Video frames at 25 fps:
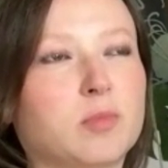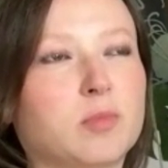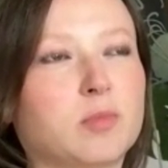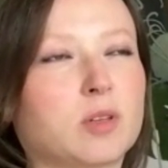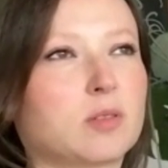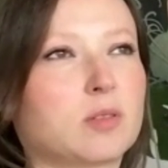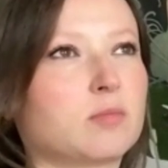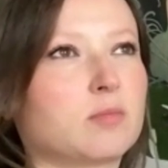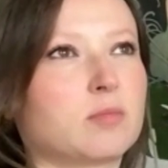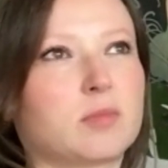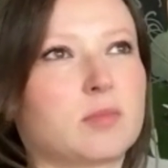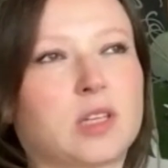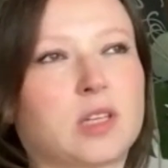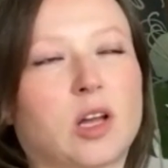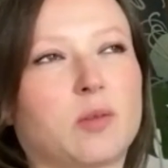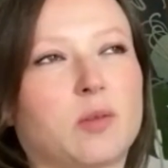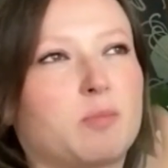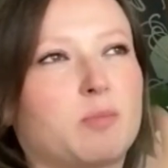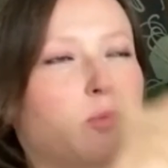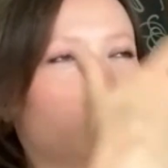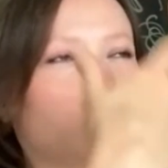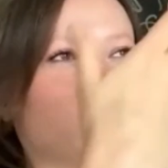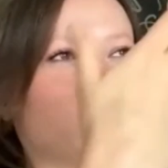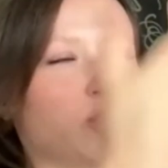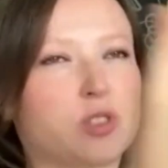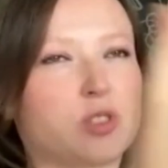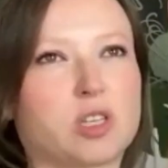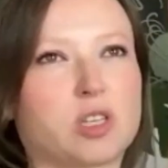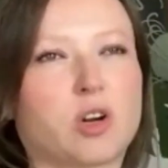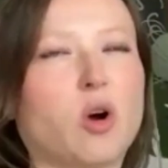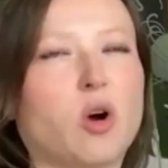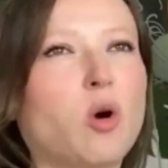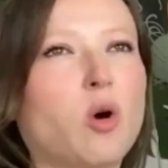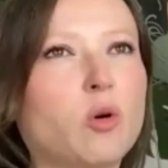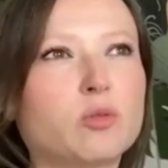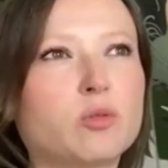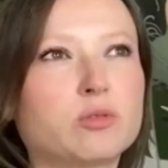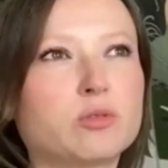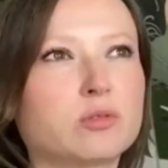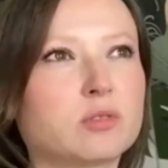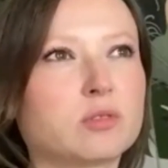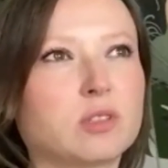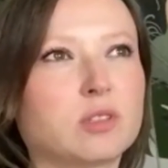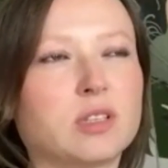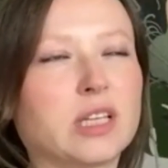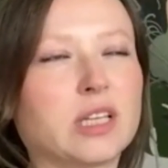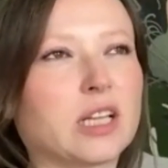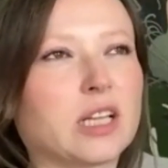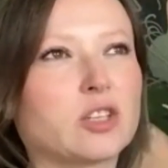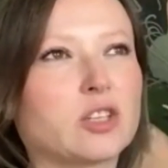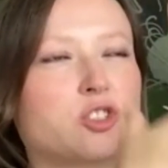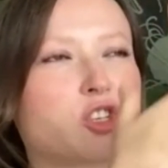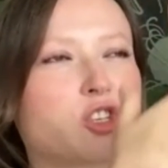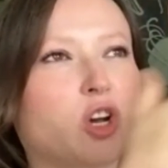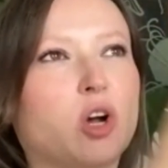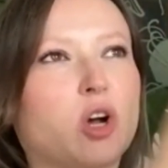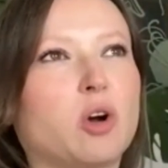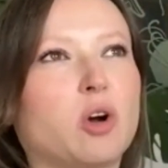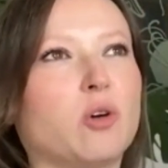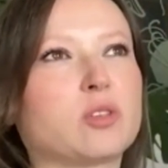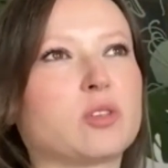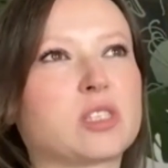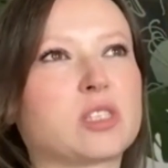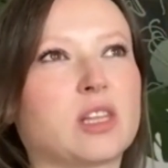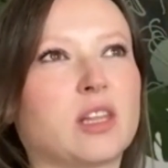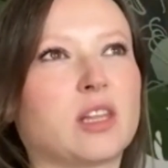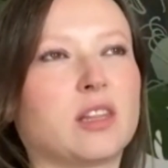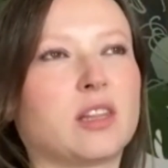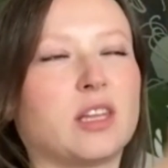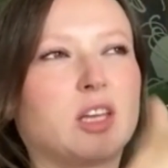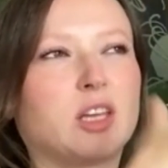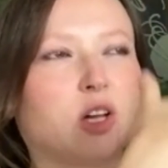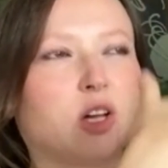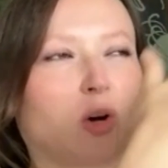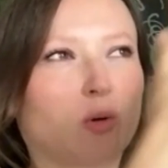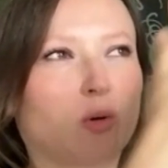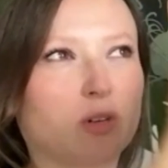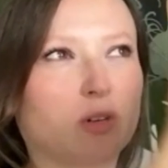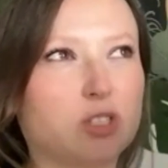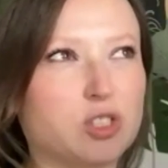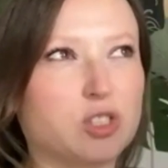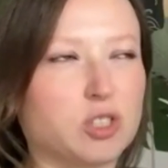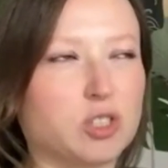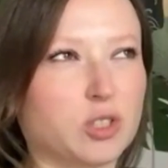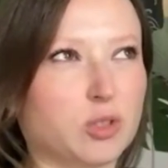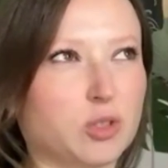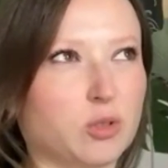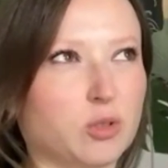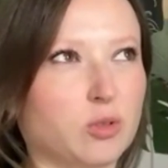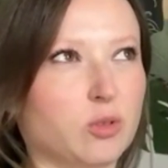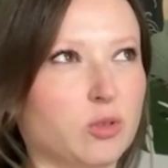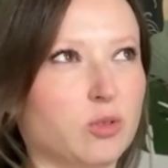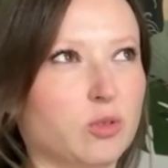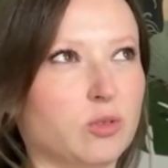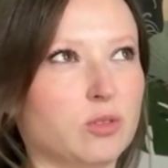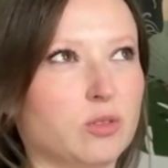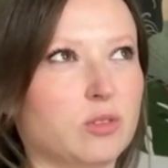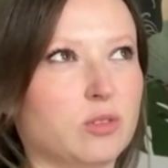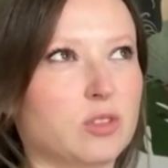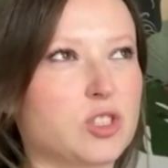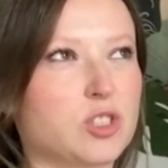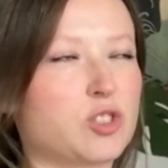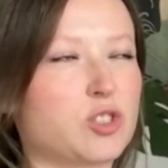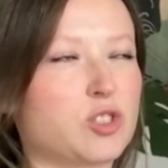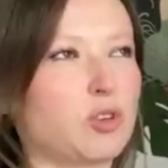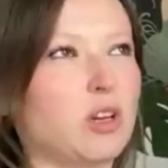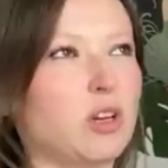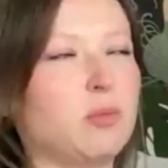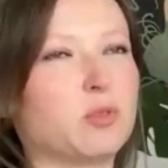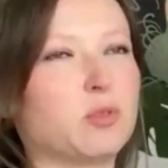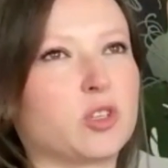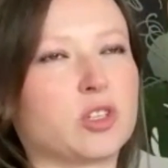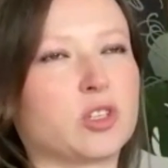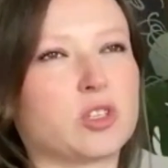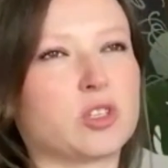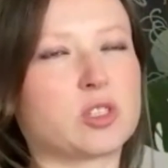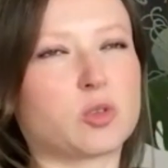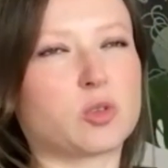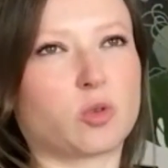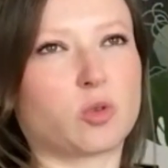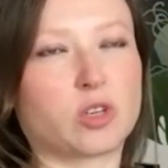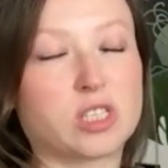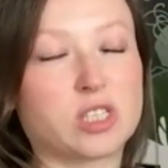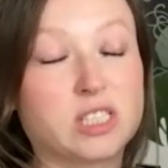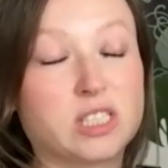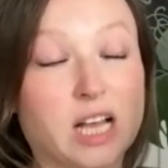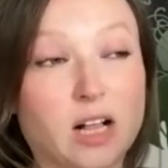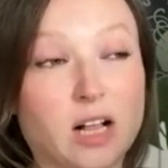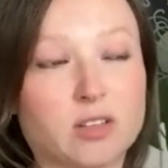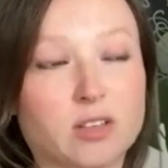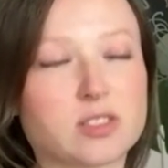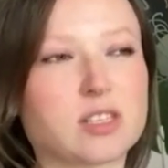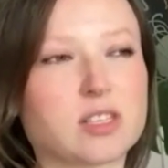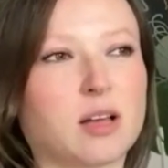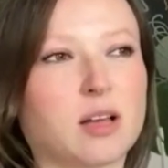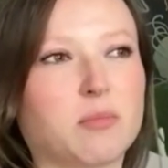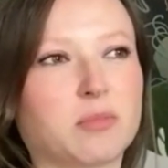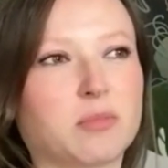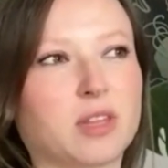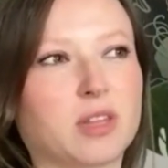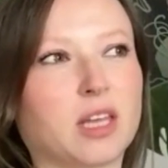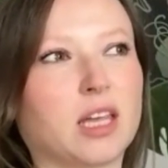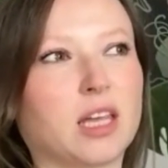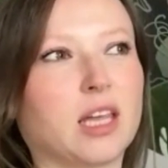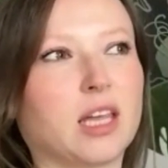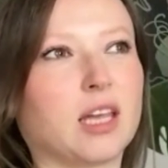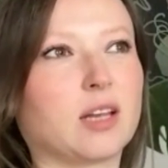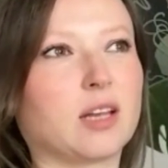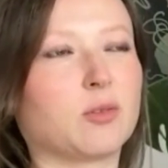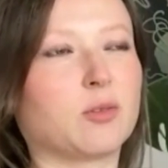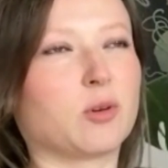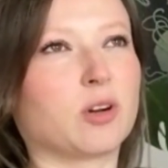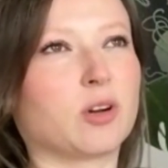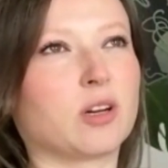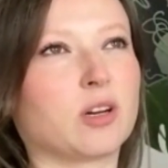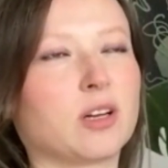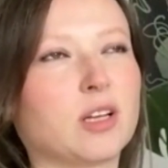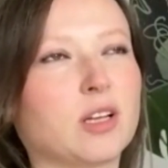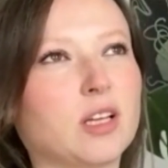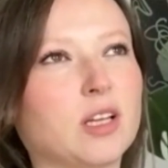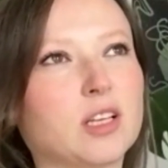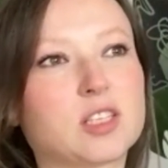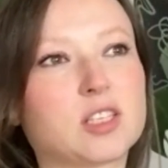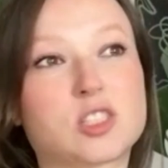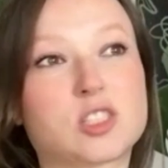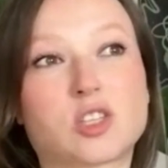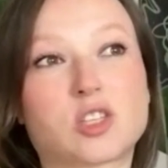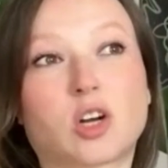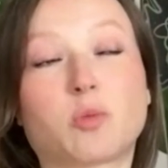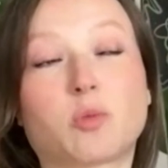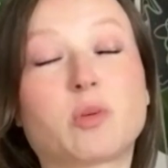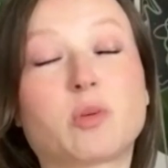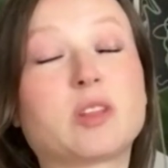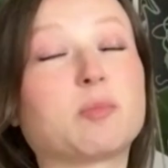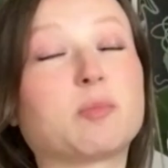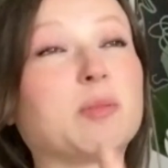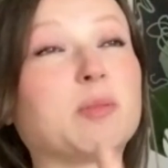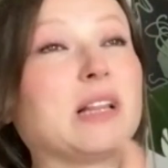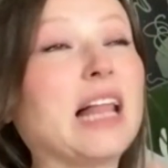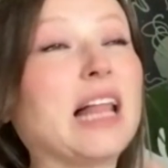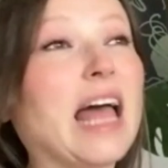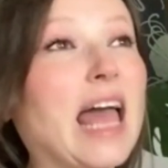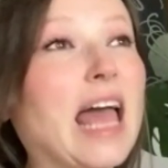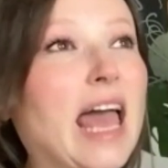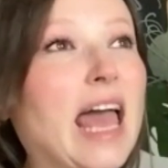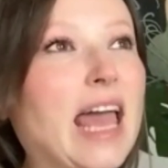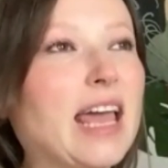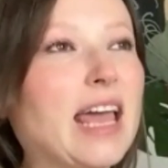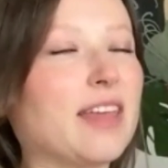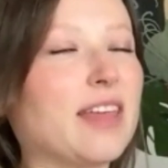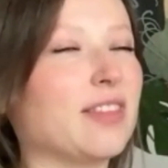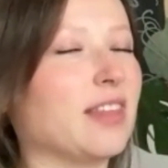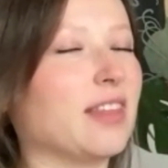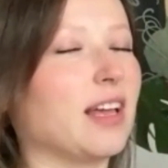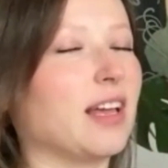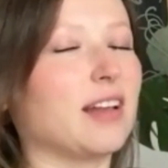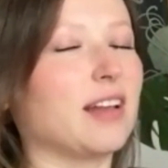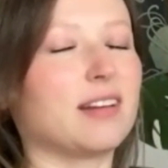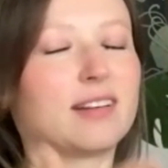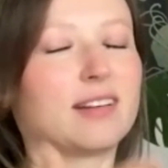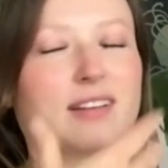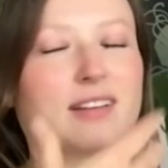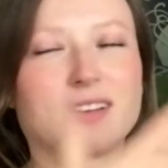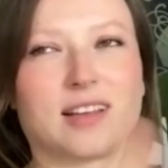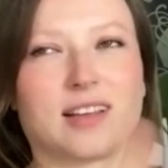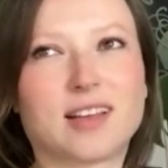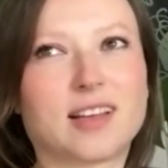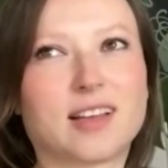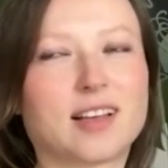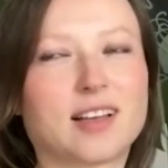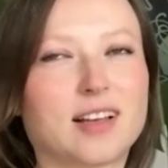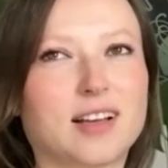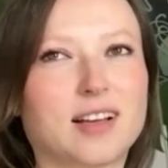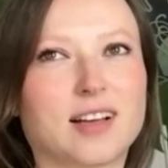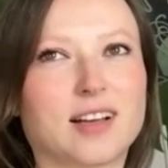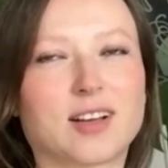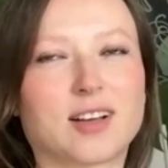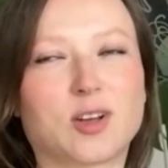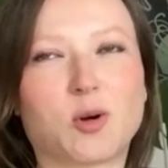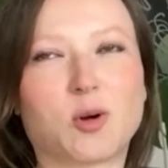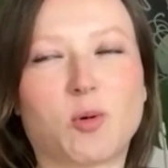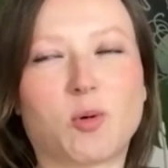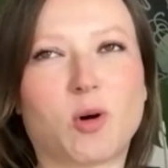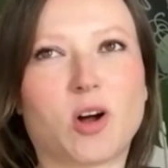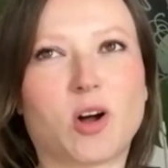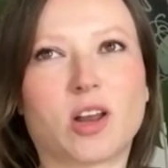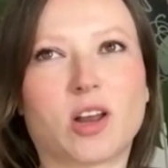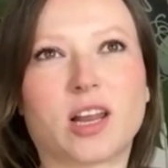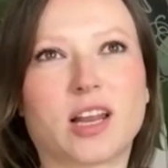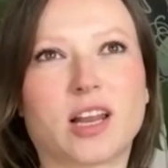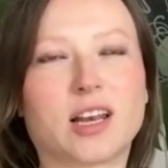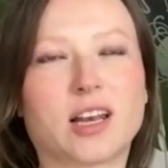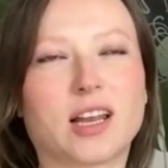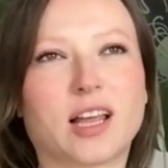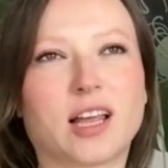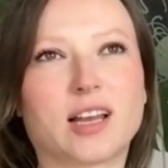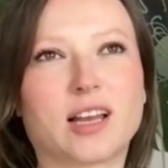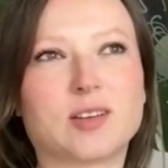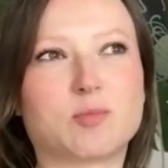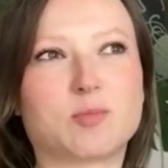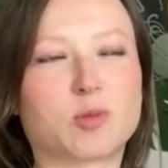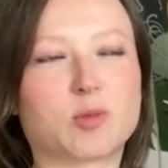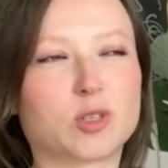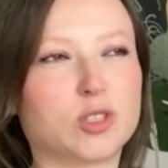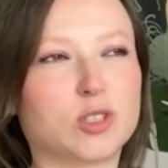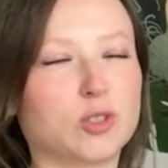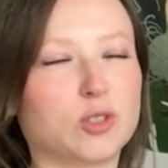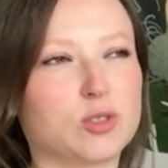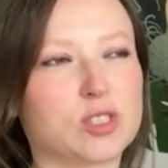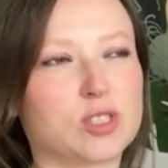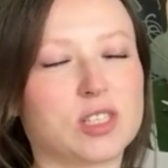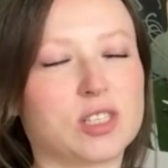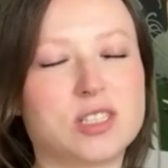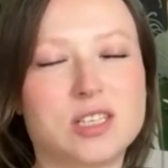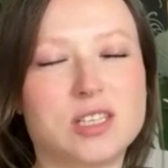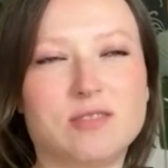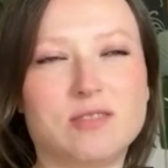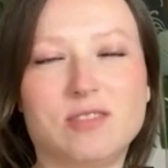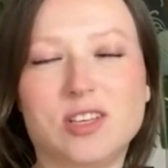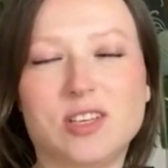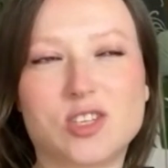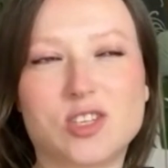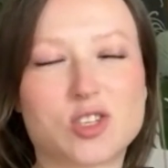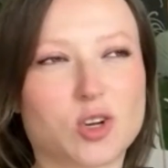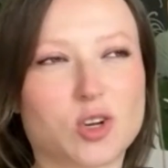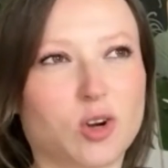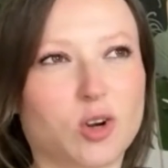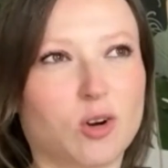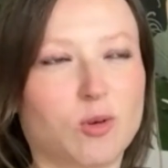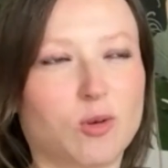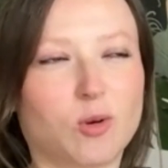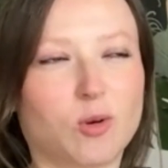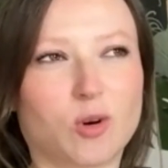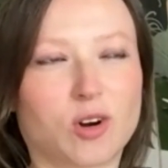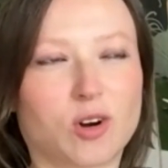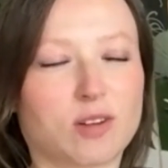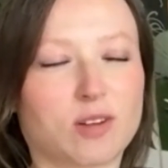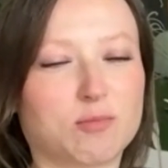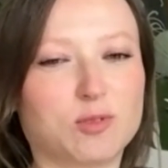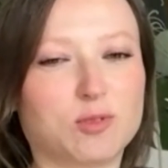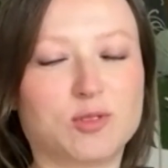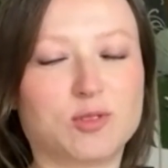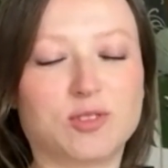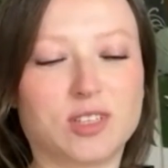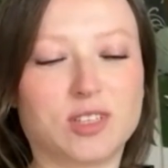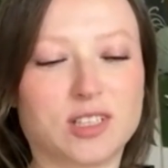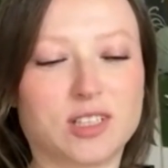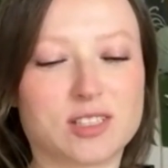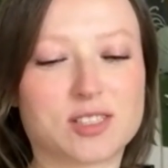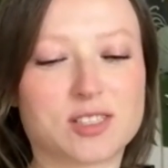uh, they produce their own little shows, and then they go into streamers or sell something or start with a play and then uh, go on and, and produce a T V show or a movie.